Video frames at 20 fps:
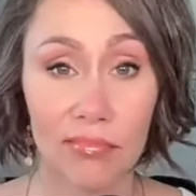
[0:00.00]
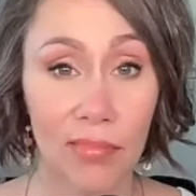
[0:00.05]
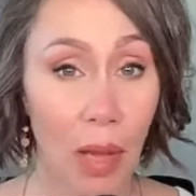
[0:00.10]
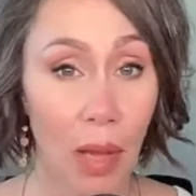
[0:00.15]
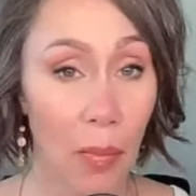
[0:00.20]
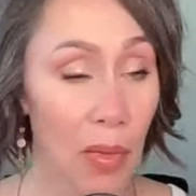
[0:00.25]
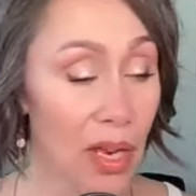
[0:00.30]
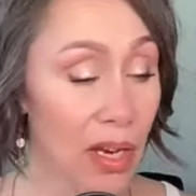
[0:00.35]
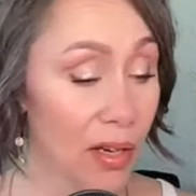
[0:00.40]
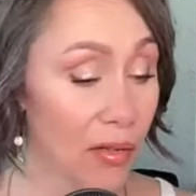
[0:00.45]

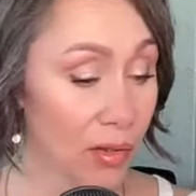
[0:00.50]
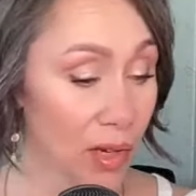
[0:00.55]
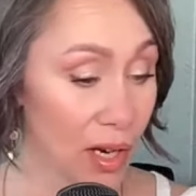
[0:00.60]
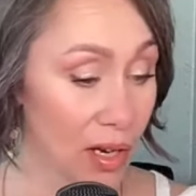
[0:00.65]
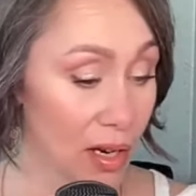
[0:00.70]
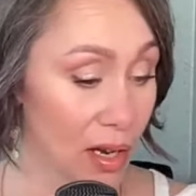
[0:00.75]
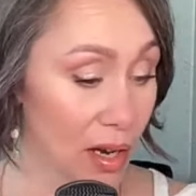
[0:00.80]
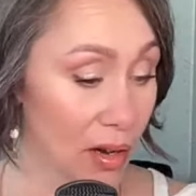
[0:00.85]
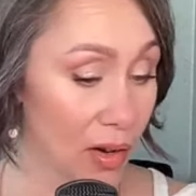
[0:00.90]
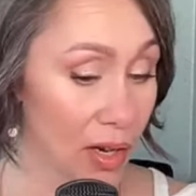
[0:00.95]
I'm in it right
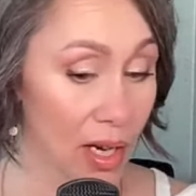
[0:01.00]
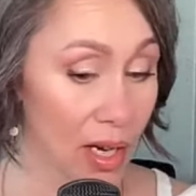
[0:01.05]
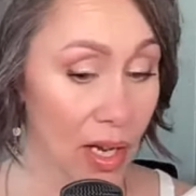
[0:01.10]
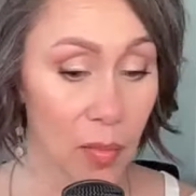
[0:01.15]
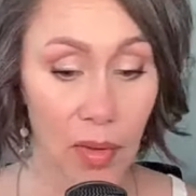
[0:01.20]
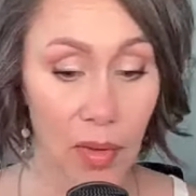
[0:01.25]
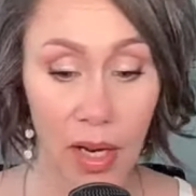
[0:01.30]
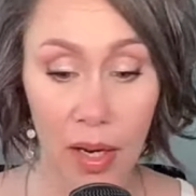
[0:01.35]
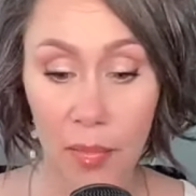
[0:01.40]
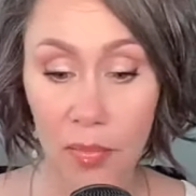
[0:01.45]
now and I'm
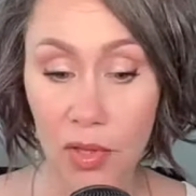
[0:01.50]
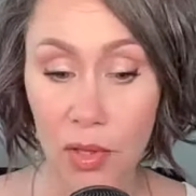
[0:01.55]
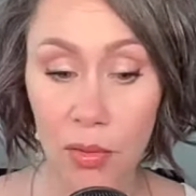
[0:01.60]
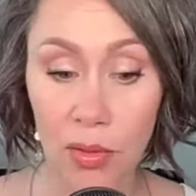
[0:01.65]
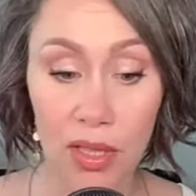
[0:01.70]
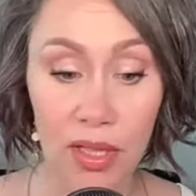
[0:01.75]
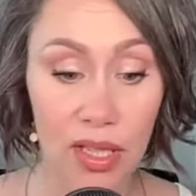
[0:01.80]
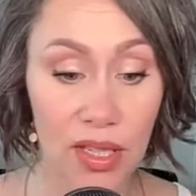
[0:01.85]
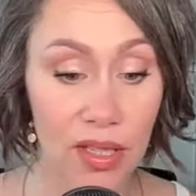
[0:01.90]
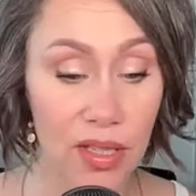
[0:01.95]
I'm
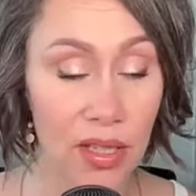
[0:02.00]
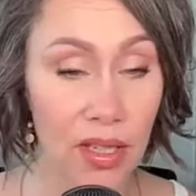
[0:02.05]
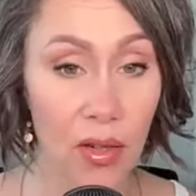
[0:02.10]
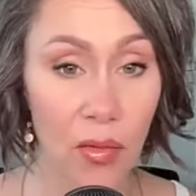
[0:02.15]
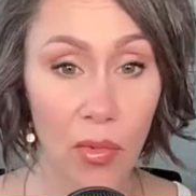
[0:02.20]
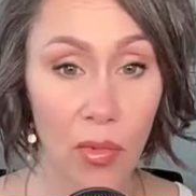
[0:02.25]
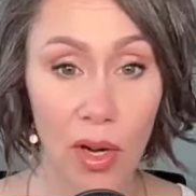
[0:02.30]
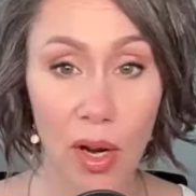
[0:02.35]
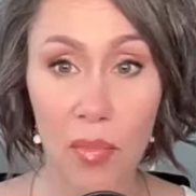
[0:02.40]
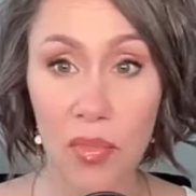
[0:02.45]
doing this thing
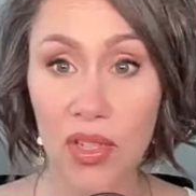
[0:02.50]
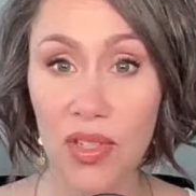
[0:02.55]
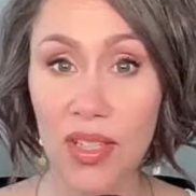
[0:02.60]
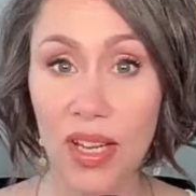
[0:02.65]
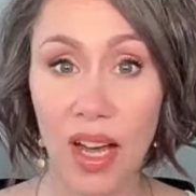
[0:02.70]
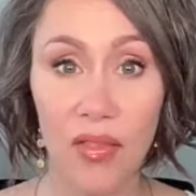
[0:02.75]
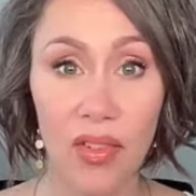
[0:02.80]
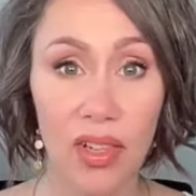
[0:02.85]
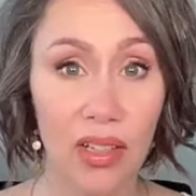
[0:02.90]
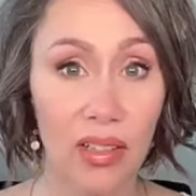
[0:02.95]
where I'm just
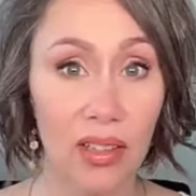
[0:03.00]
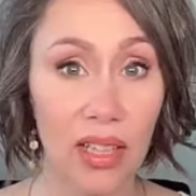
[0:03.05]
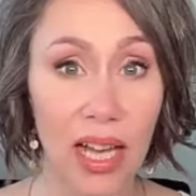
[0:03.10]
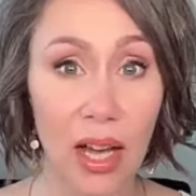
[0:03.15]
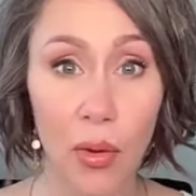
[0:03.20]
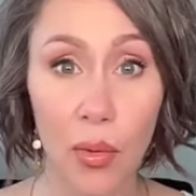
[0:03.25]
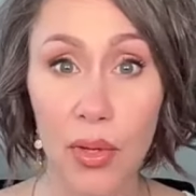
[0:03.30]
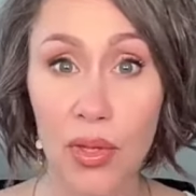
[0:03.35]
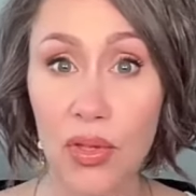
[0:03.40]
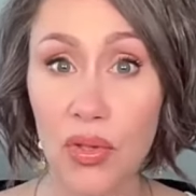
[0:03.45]
having
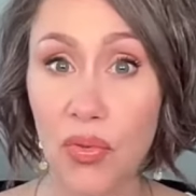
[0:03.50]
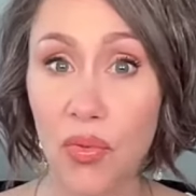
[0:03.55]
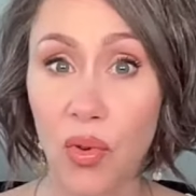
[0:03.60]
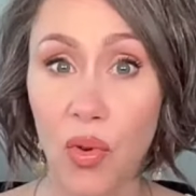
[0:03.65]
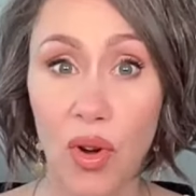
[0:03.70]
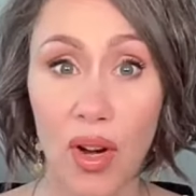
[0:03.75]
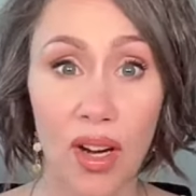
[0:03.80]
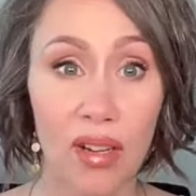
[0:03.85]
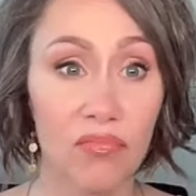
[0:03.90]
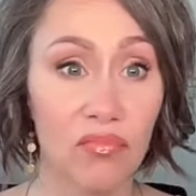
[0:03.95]
allowance
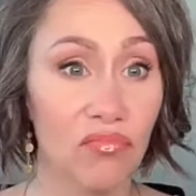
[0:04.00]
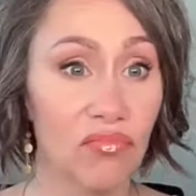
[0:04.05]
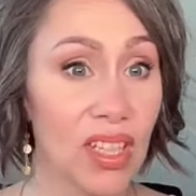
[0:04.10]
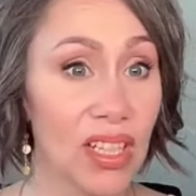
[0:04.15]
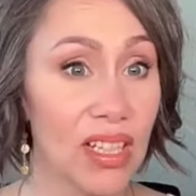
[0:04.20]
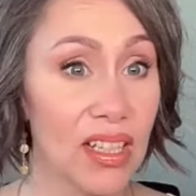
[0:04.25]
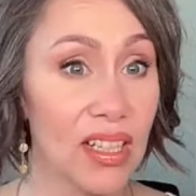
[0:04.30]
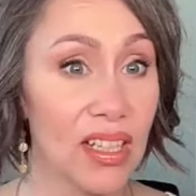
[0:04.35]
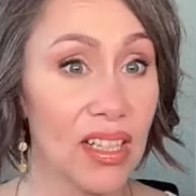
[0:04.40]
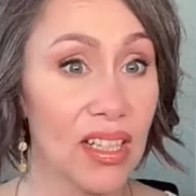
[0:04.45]
for
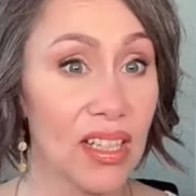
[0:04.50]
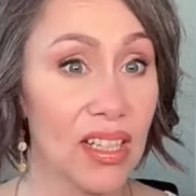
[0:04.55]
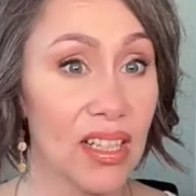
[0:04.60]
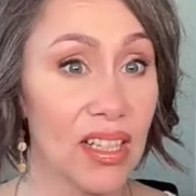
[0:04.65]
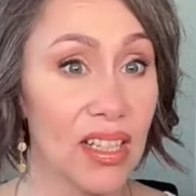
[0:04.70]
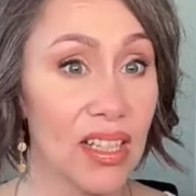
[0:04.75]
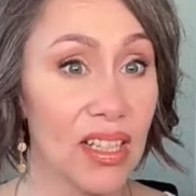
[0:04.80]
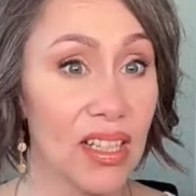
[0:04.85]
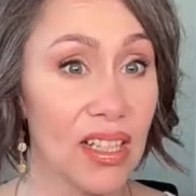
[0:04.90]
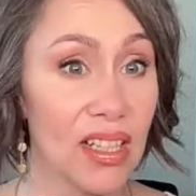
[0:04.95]

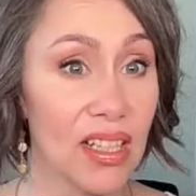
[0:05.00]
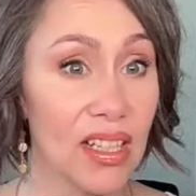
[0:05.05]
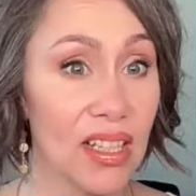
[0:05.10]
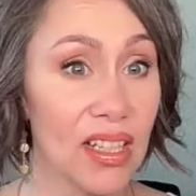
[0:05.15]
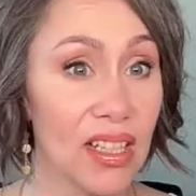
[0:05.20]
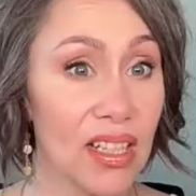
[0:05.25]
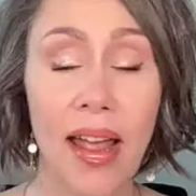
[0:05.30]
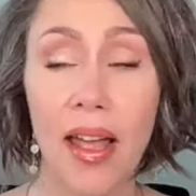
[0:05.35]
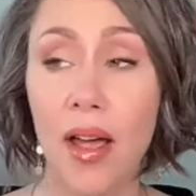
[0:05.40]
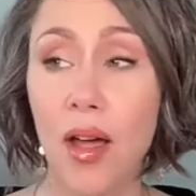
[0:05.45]
exactly where
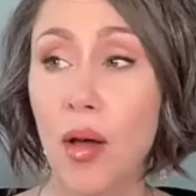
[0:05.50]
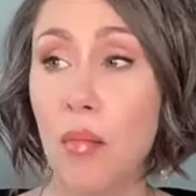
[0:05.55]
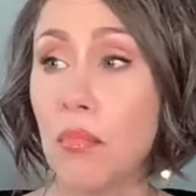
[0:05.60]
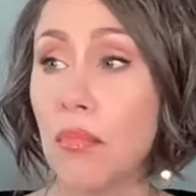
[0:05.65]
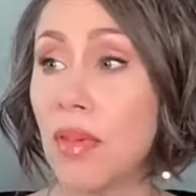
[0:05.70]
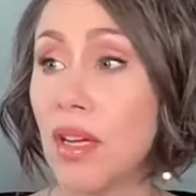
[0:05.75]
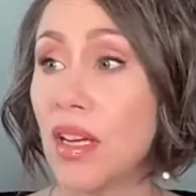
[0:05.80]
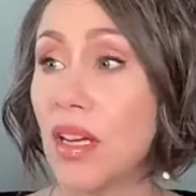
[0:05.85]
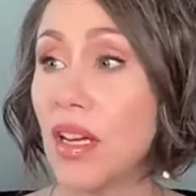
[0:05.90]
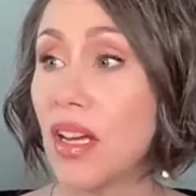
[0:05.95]
I am,